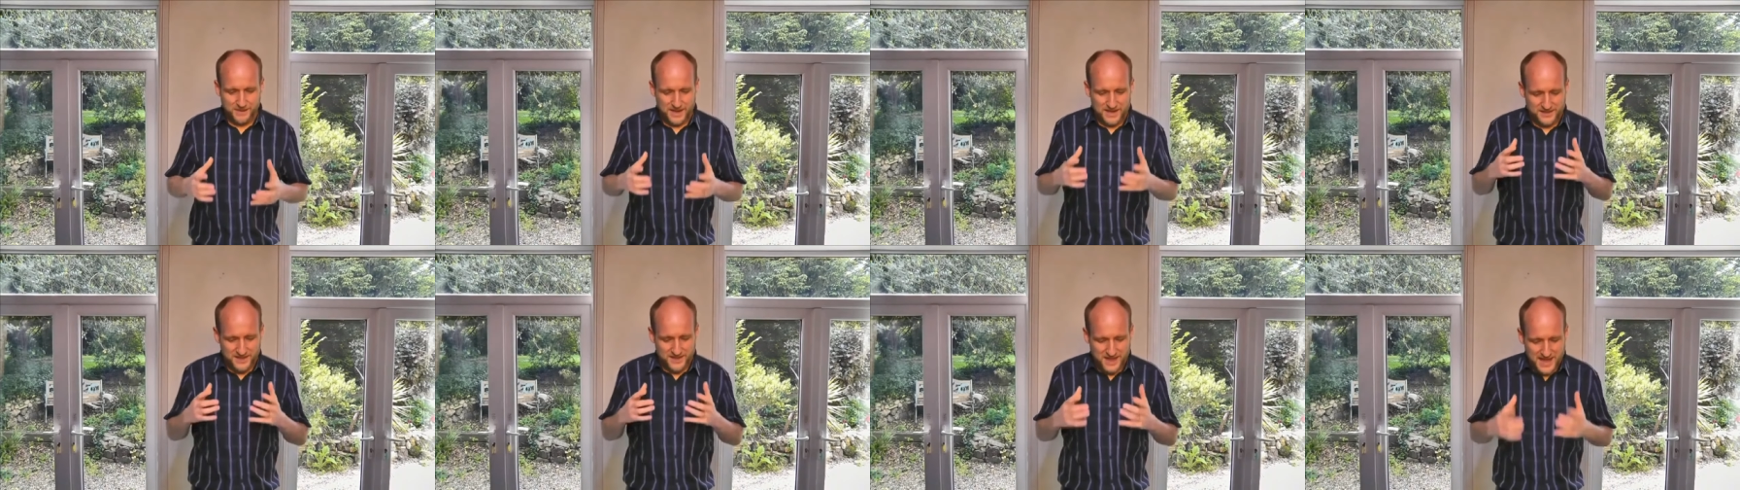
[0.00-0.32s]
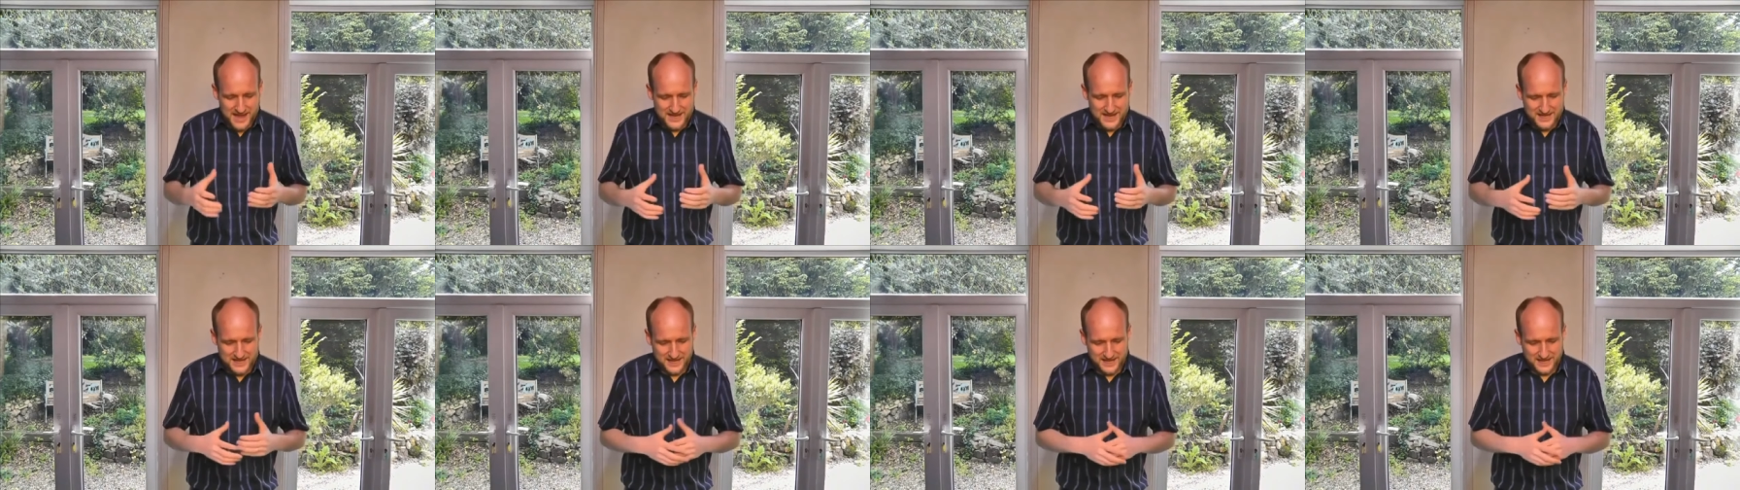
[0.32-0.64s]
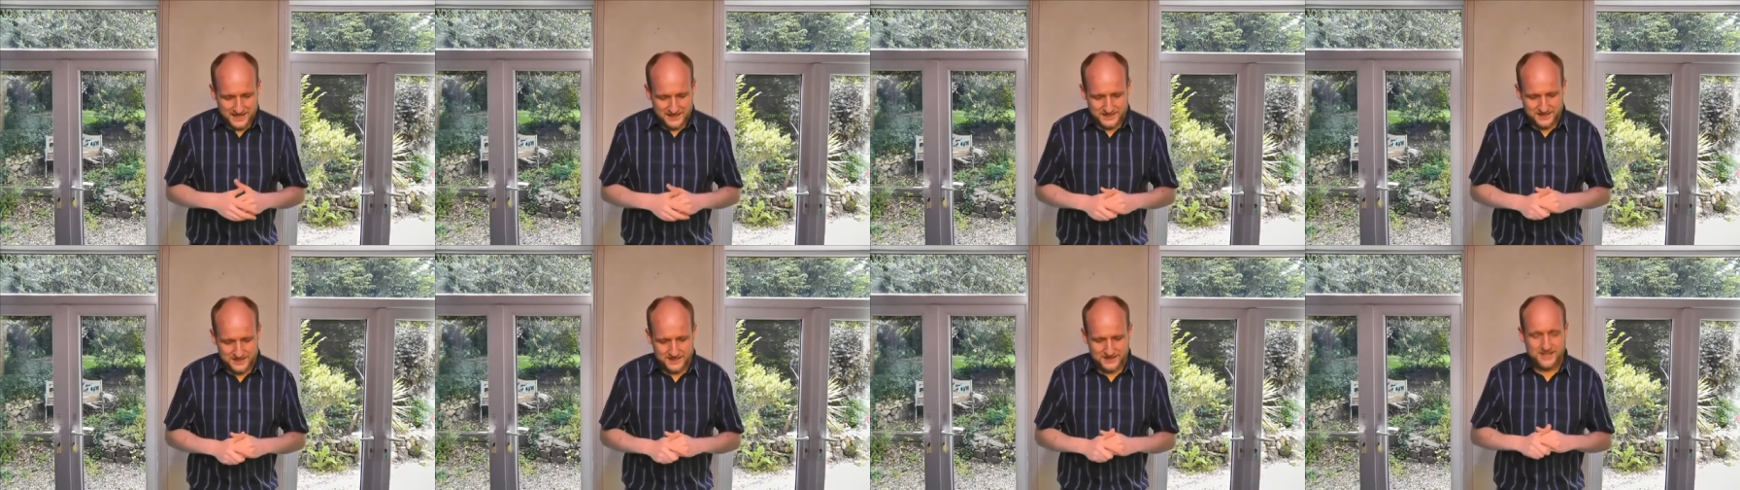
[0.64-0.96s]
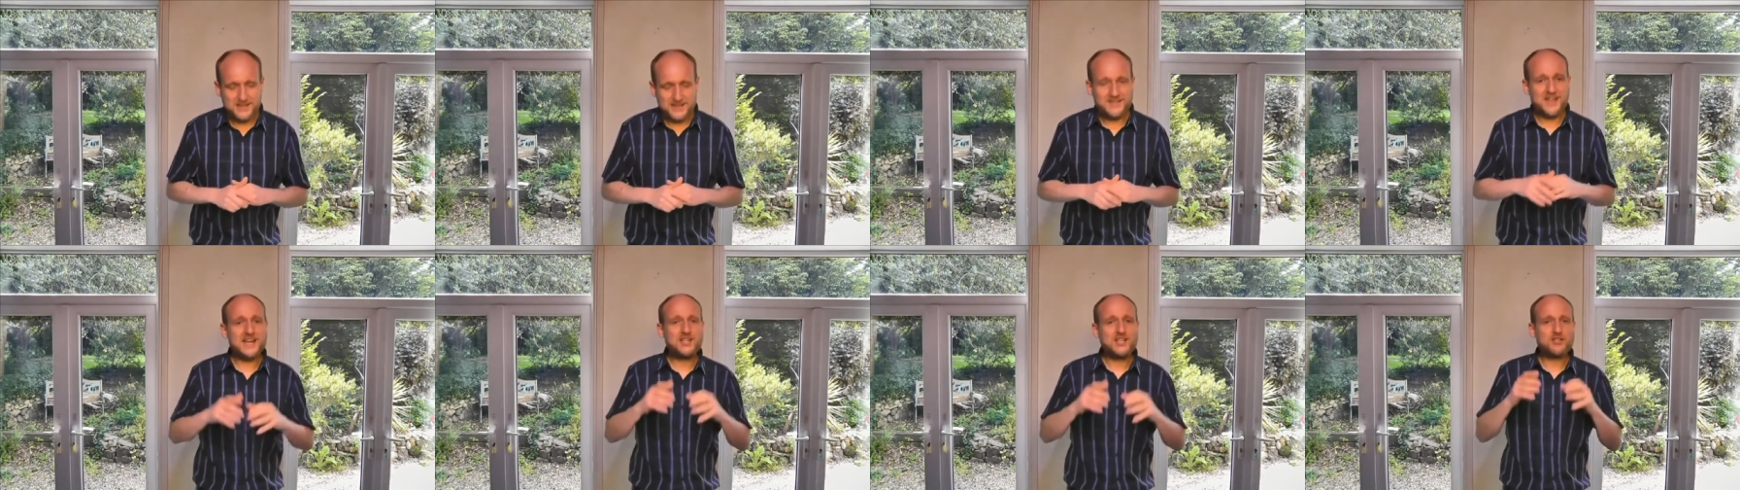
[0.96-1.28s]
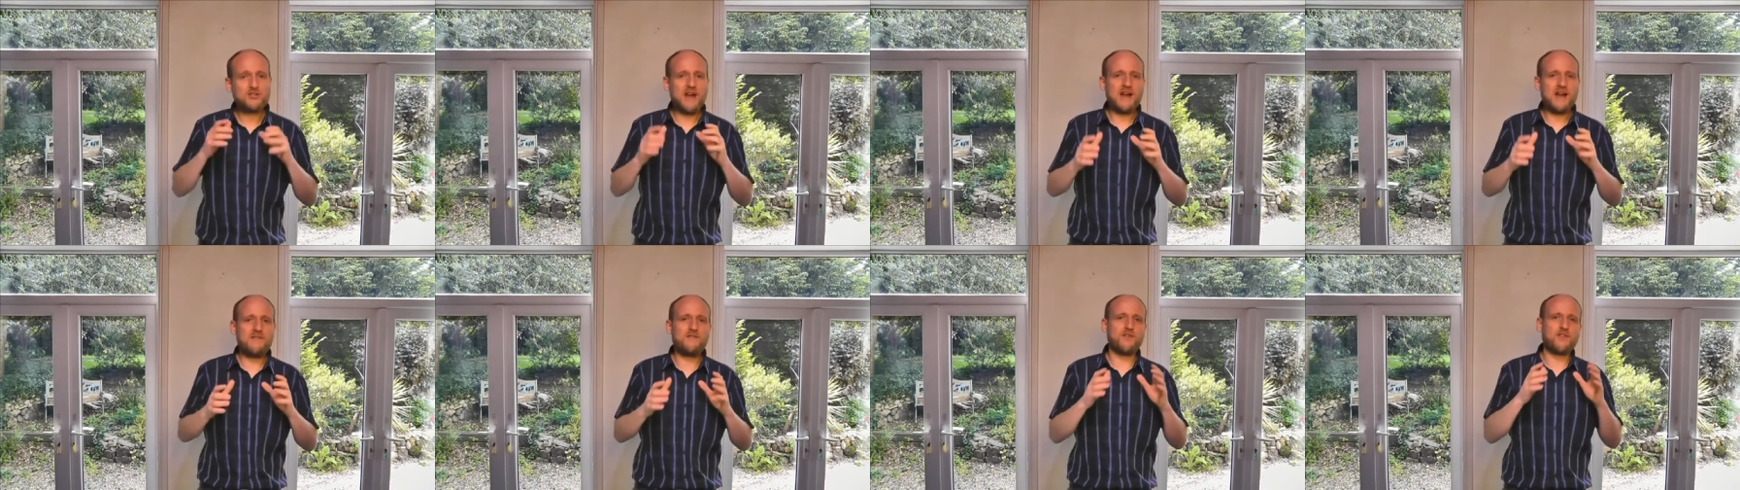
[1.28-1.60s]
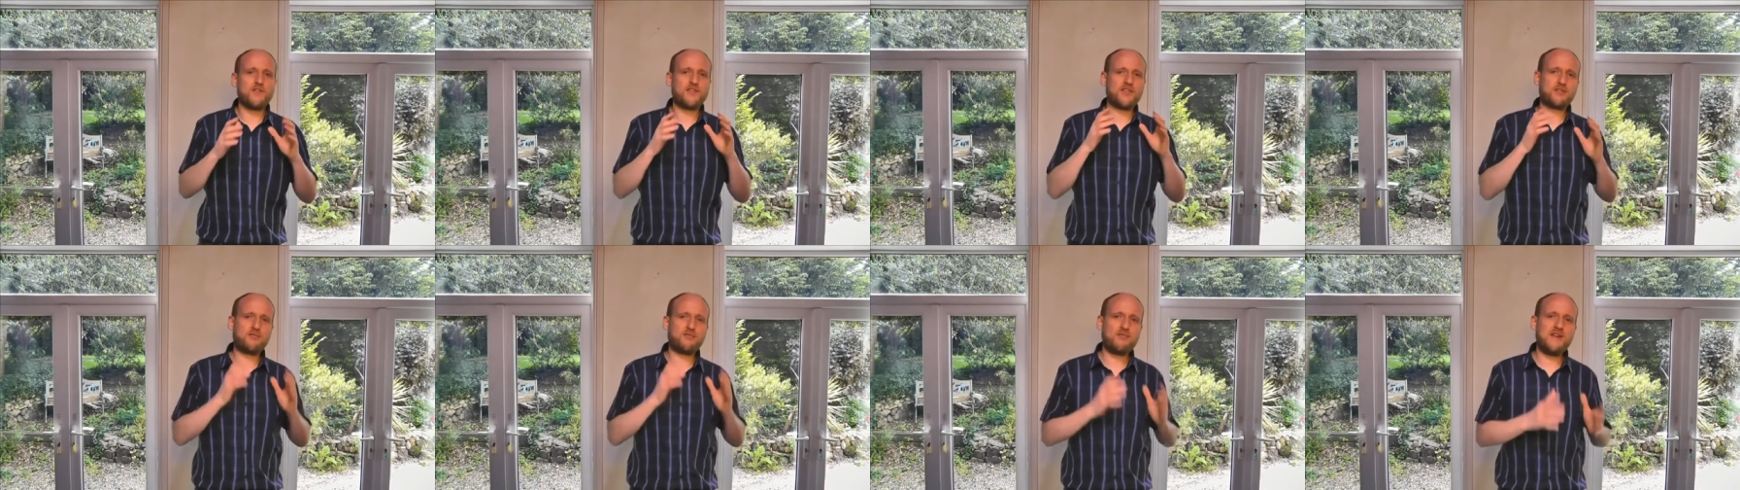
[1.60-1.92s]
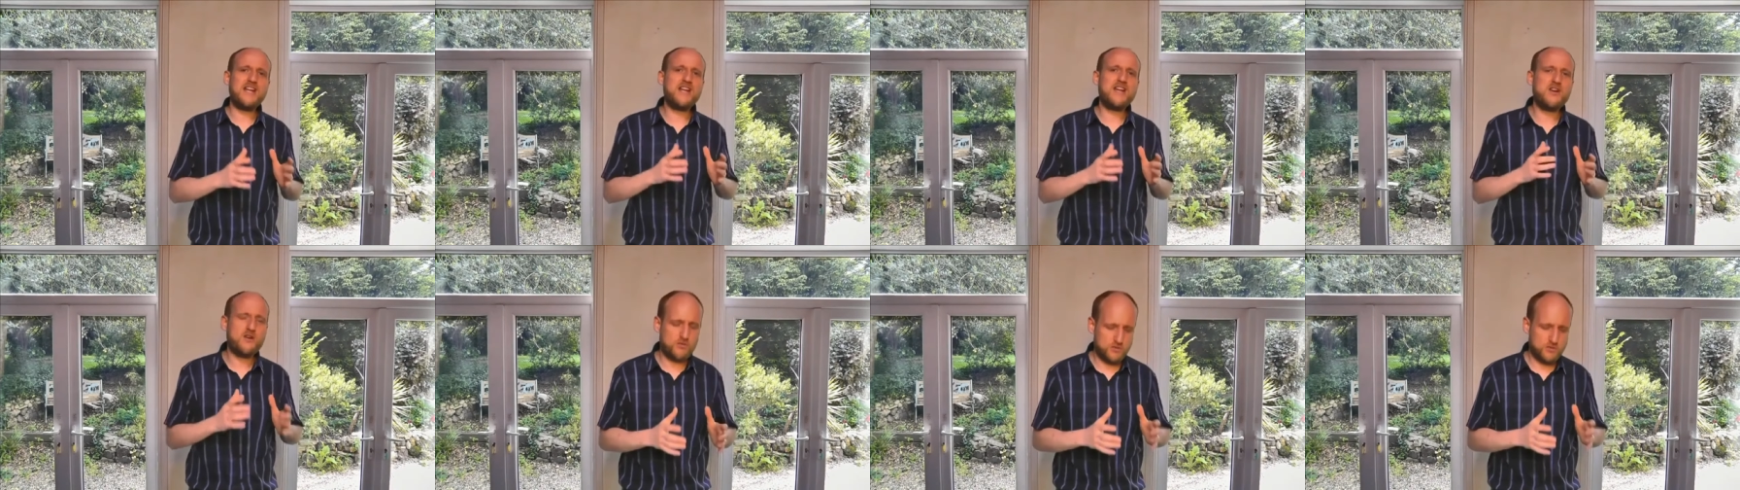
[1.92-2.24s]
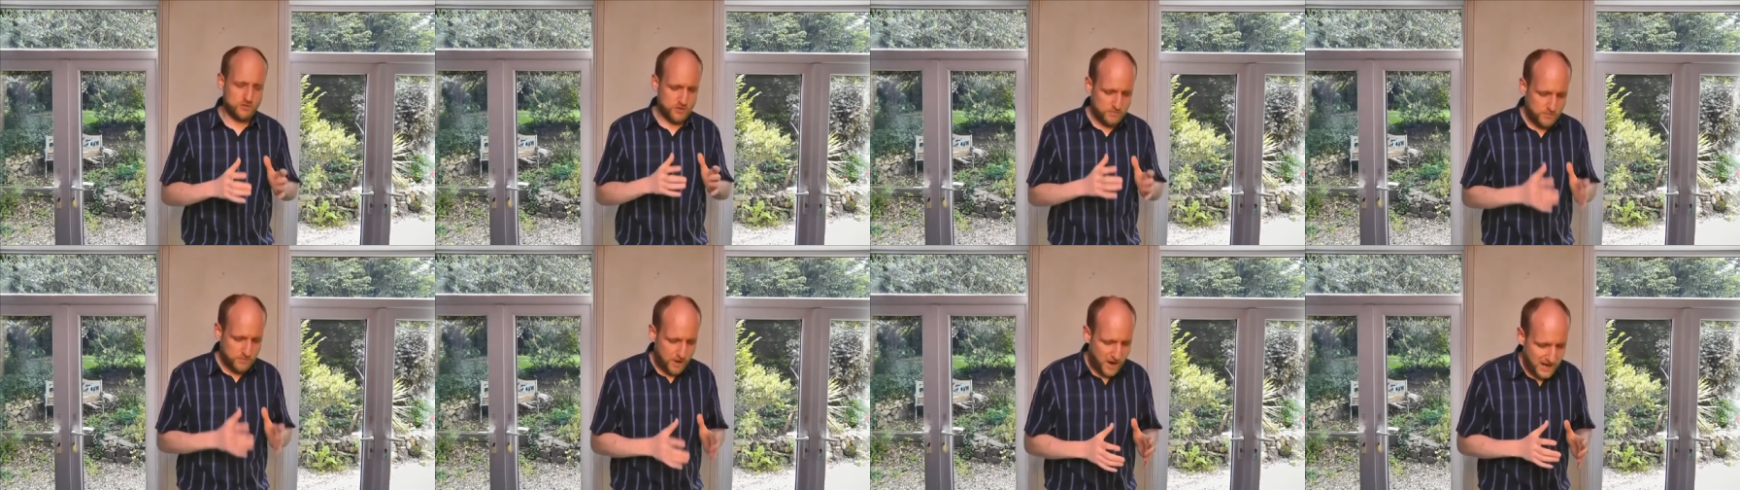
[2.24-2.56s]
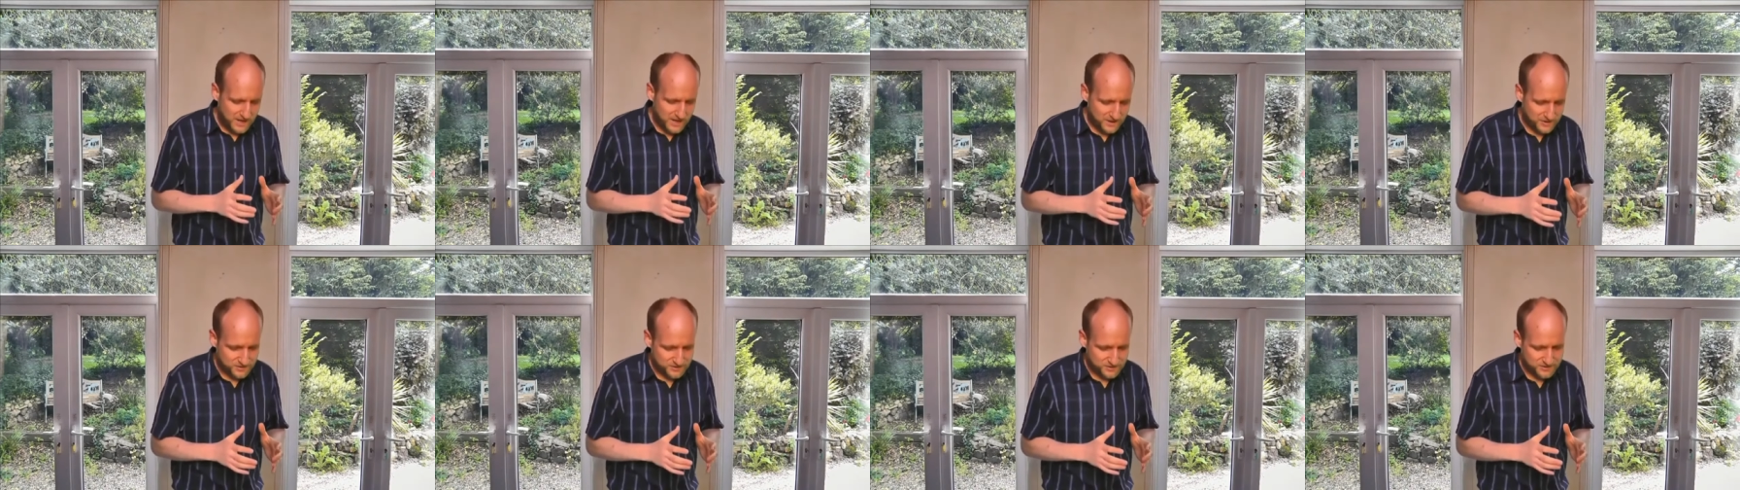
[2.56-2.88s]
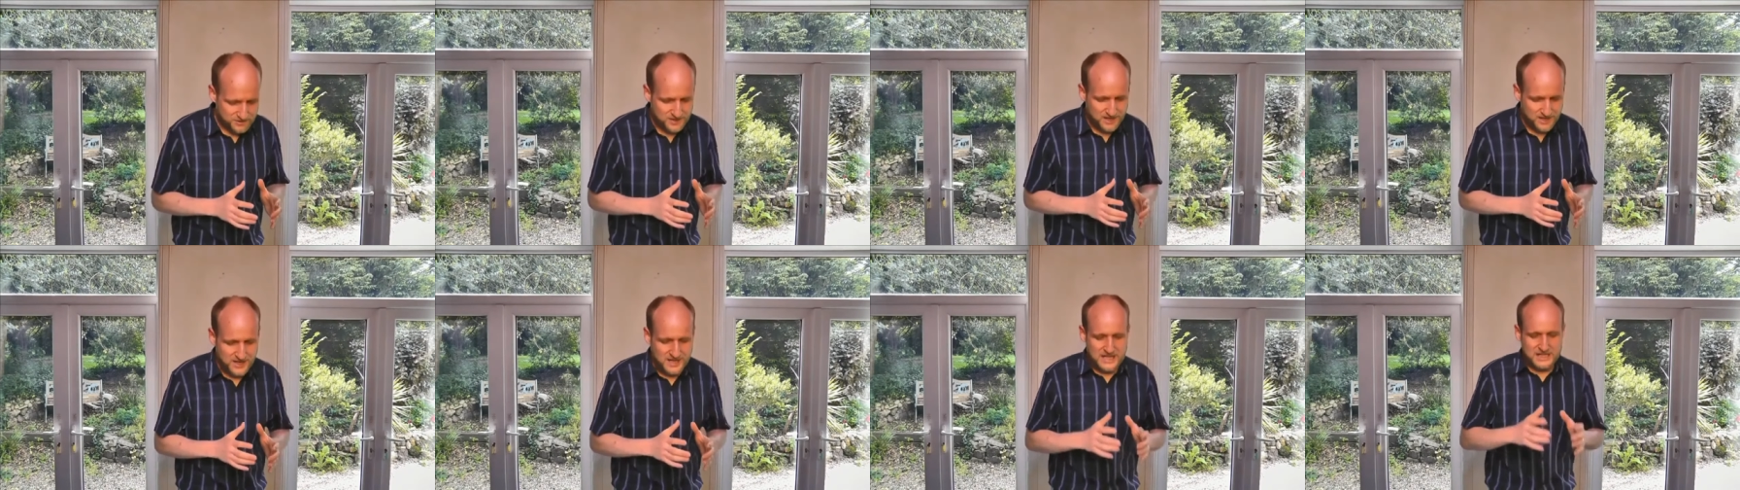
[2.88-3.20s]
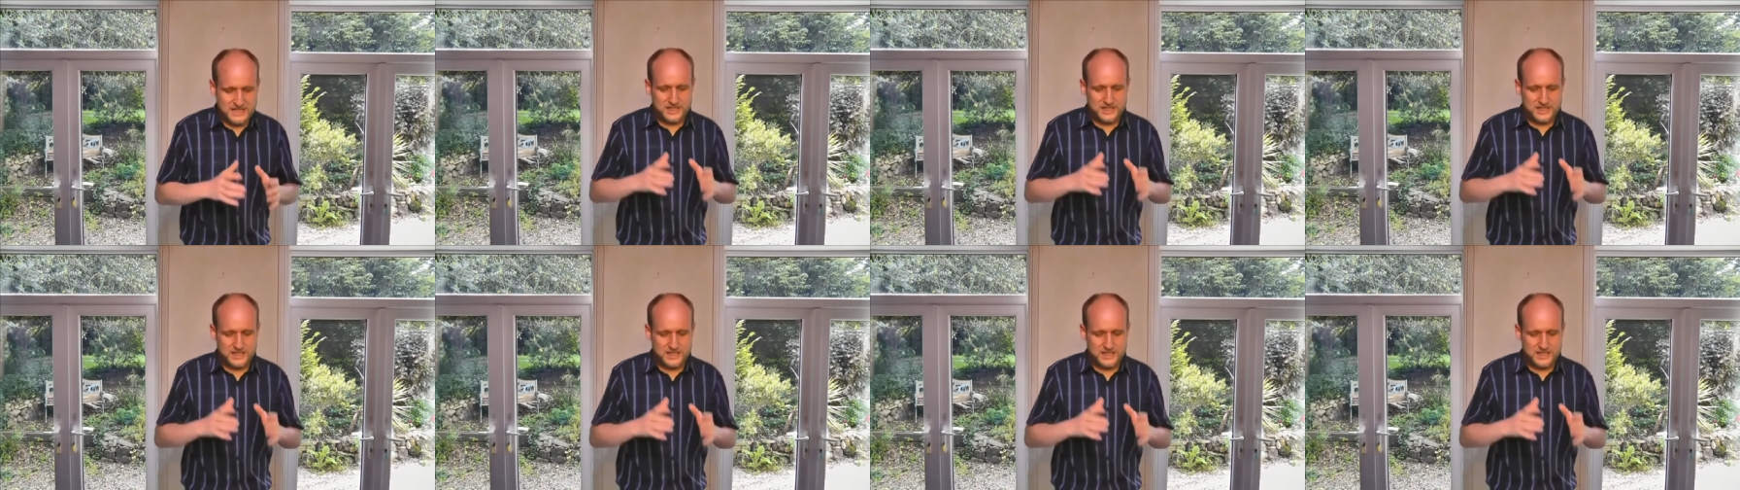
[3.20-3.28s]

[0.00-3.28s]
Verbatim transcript: Make their case. Did they travel 300 miles